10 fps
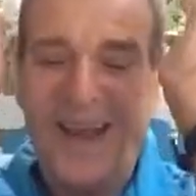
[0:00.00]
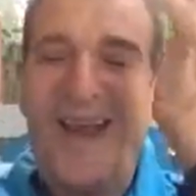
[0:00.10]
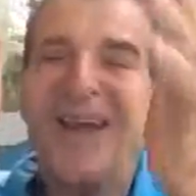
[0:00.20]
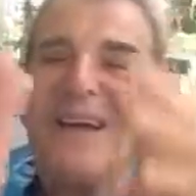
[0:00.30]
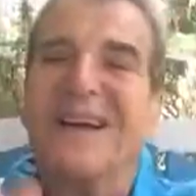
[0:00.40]

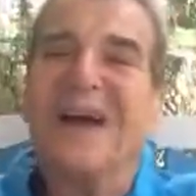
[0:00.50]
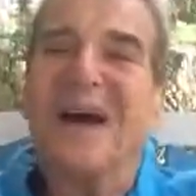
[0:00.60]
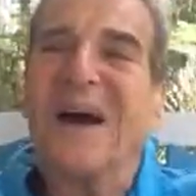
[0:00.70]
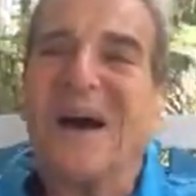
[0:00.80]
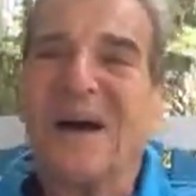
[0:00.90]
Hey.
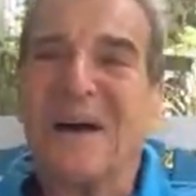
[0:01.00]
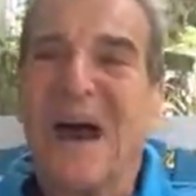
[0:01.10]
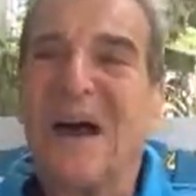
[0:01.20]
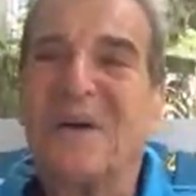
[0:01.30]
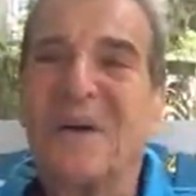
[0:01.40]

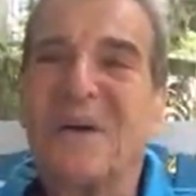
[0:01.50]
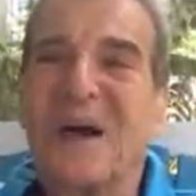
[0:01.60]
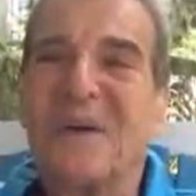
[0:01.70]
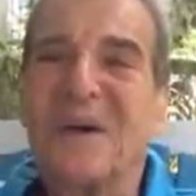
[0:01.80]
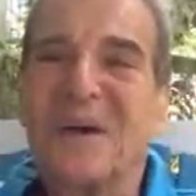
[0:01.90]
I want
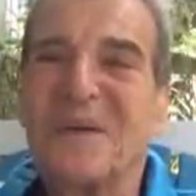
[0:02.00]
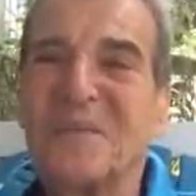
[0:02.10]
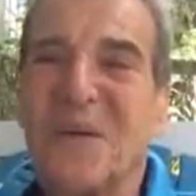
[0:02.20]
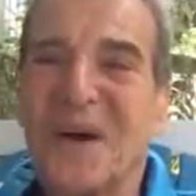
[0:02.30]
to